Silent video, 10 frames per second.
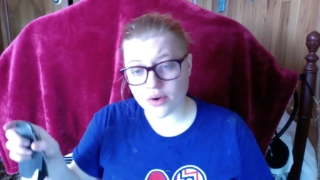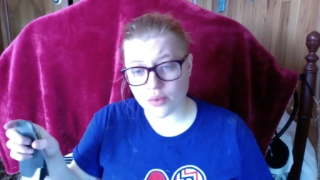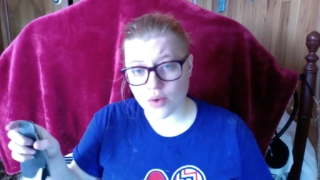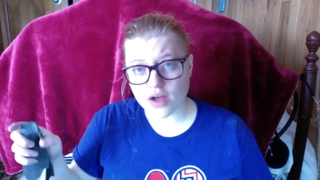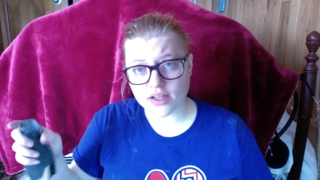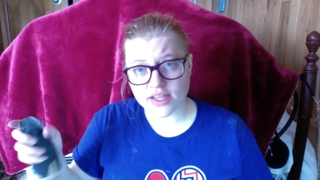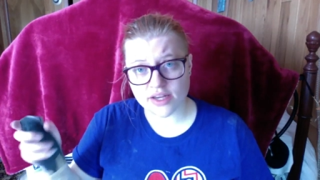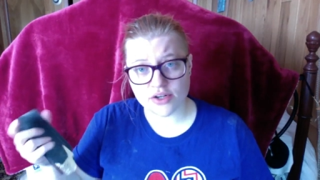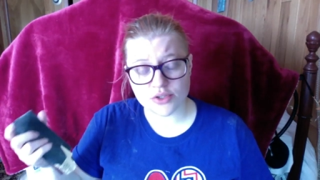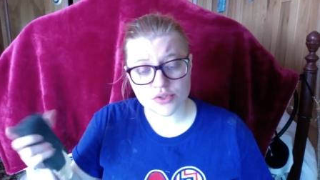That I could do
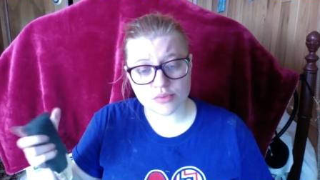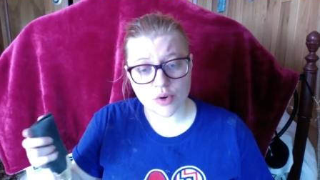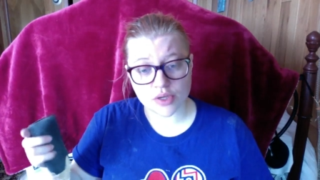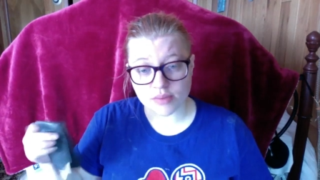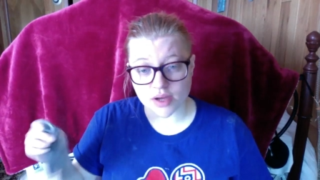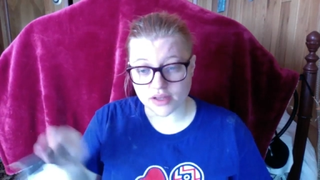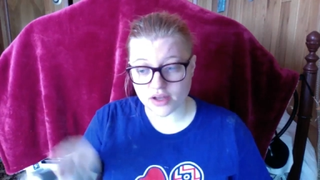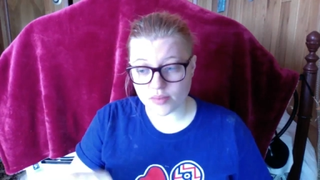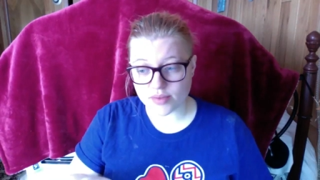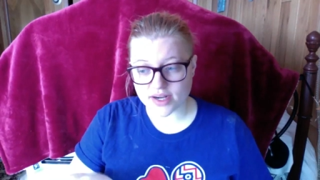some Pokemon Go, but
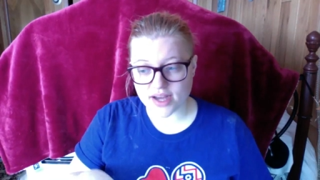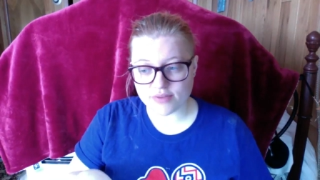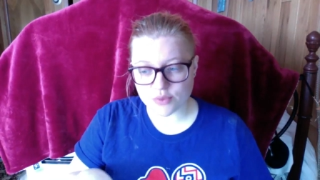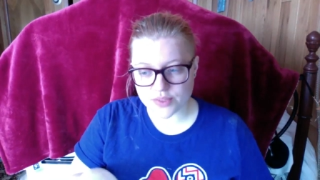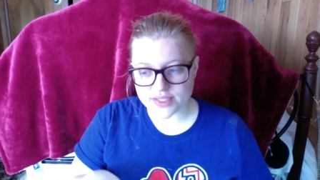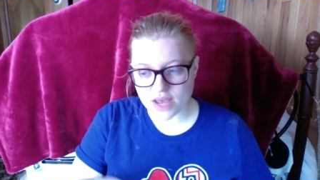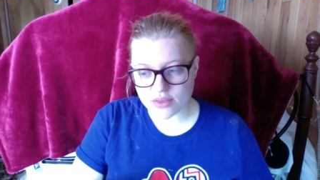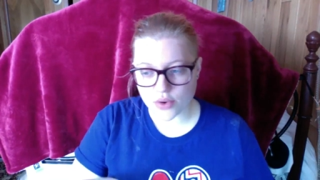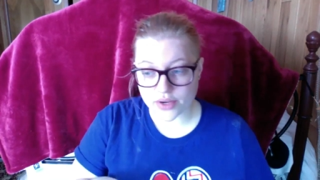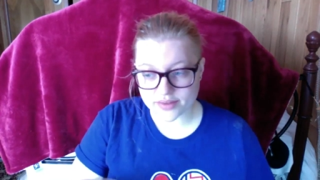I'd have to
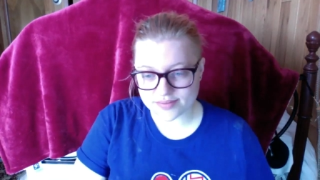re-download it.